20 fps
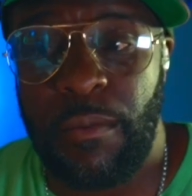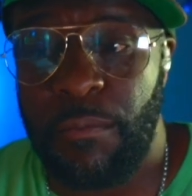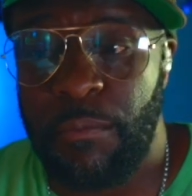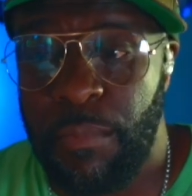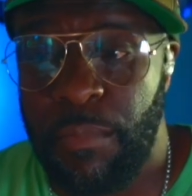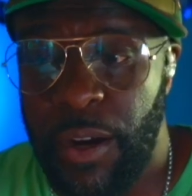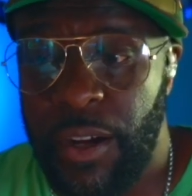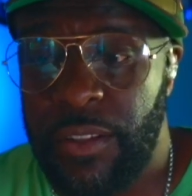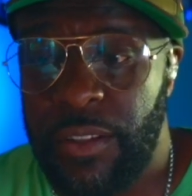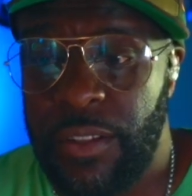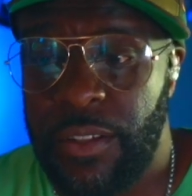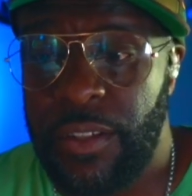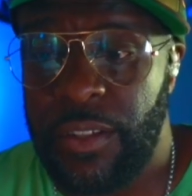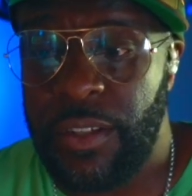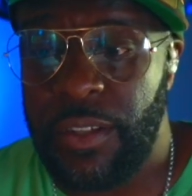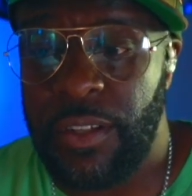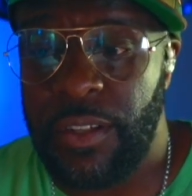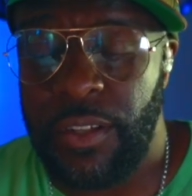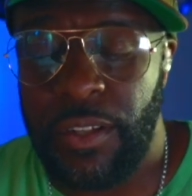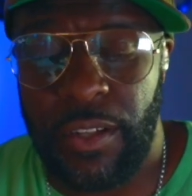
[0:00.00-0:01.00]
but
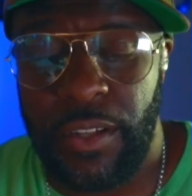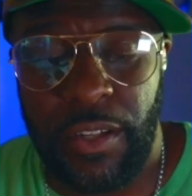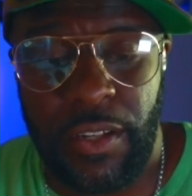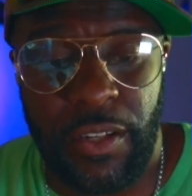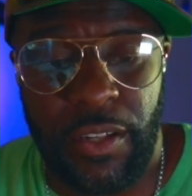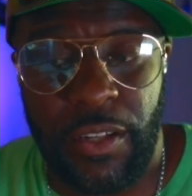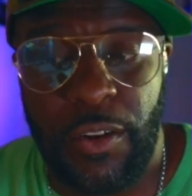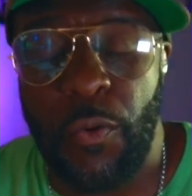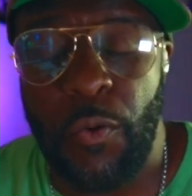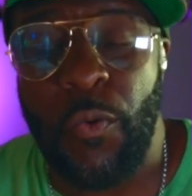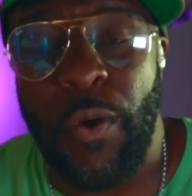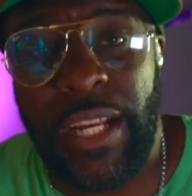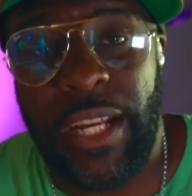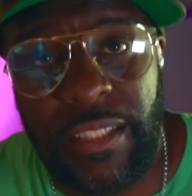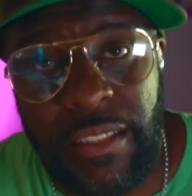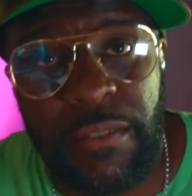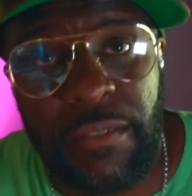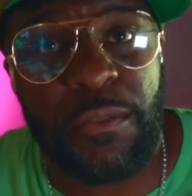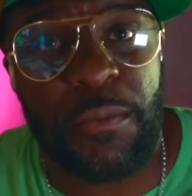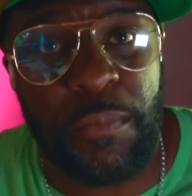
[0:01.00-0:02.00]
the
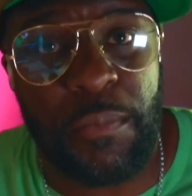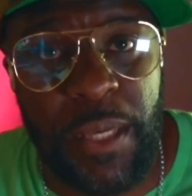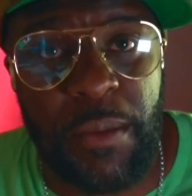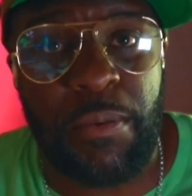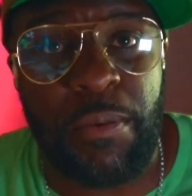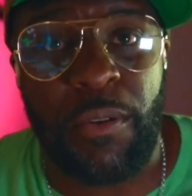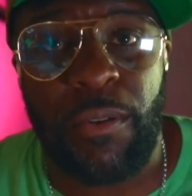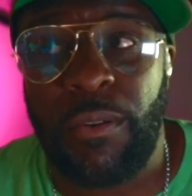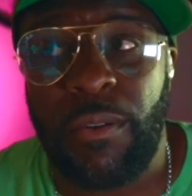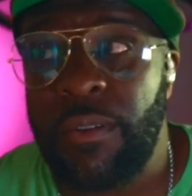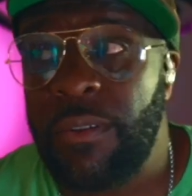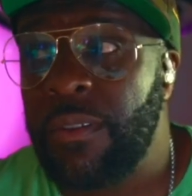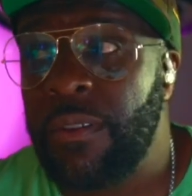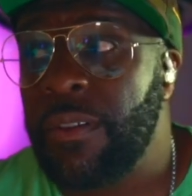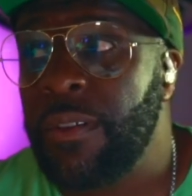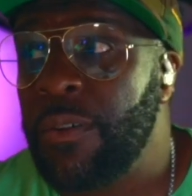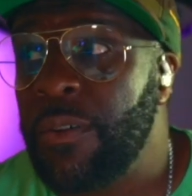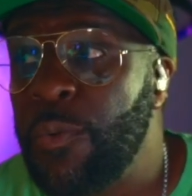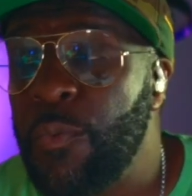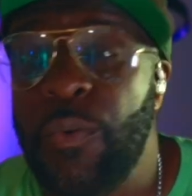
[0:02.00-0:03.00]
rest of the people
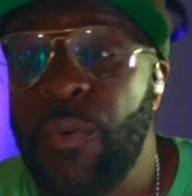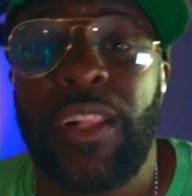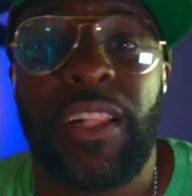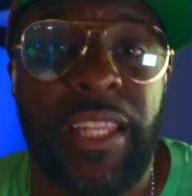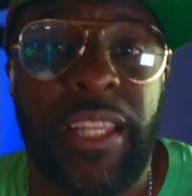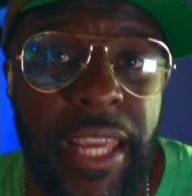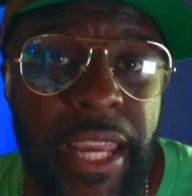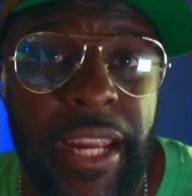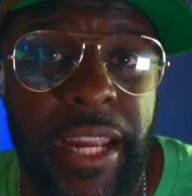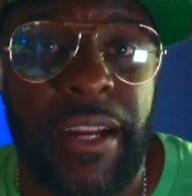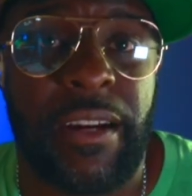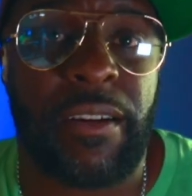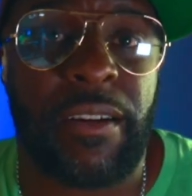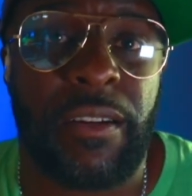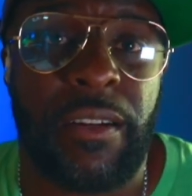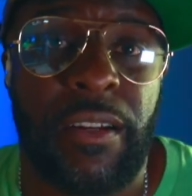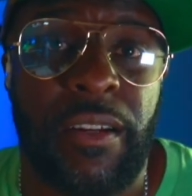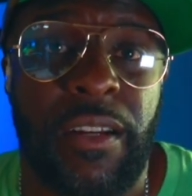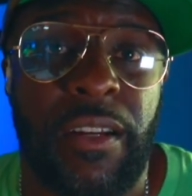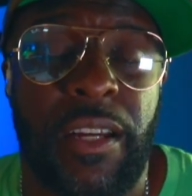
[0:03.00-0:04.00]
will care.
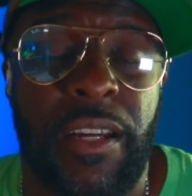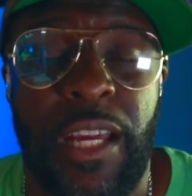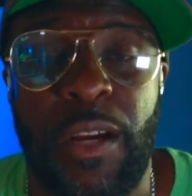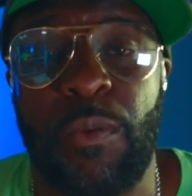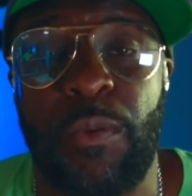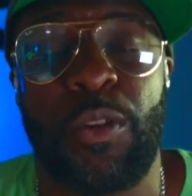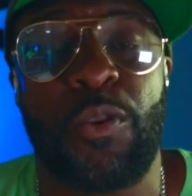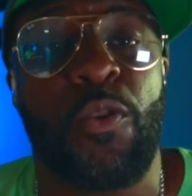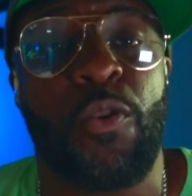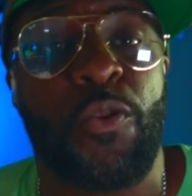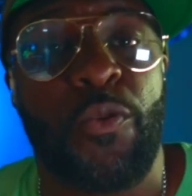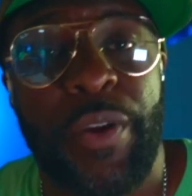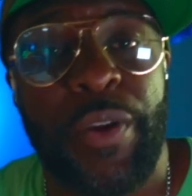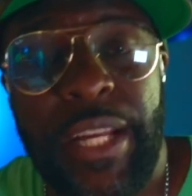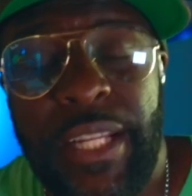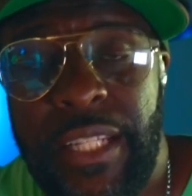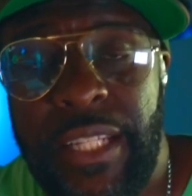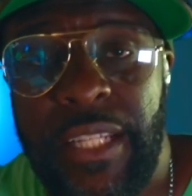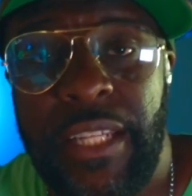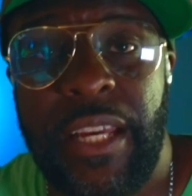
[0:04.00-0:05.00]
It will go
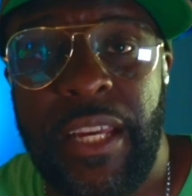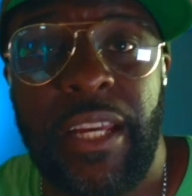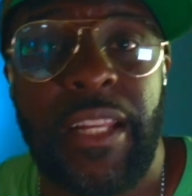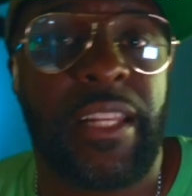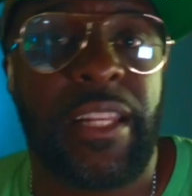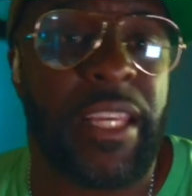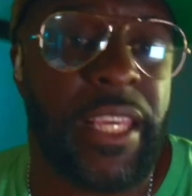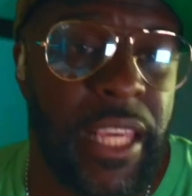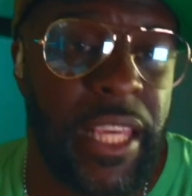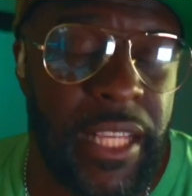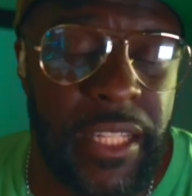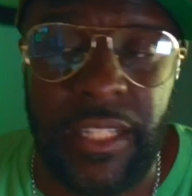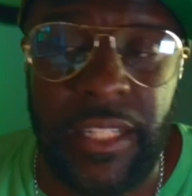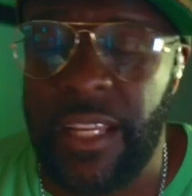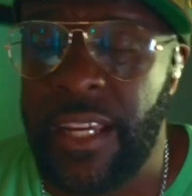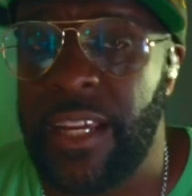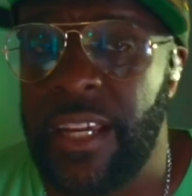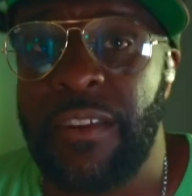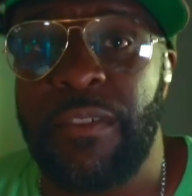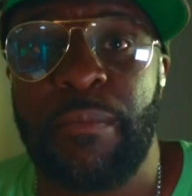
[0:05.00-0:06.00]
crazy. And the kids
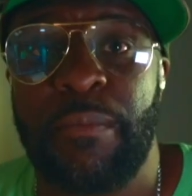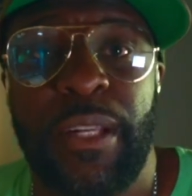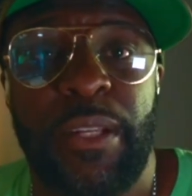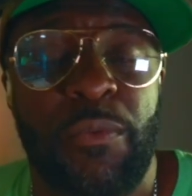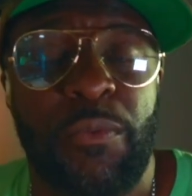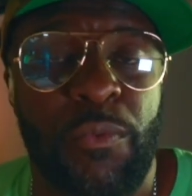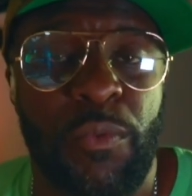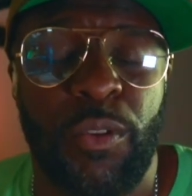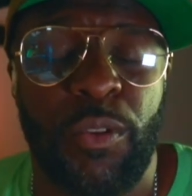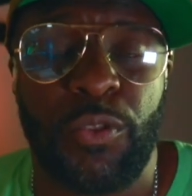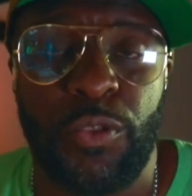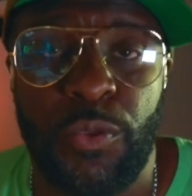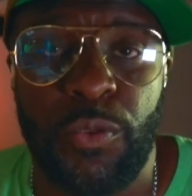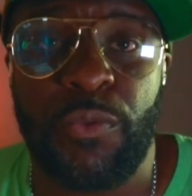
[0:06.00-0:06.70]
and everybody will want to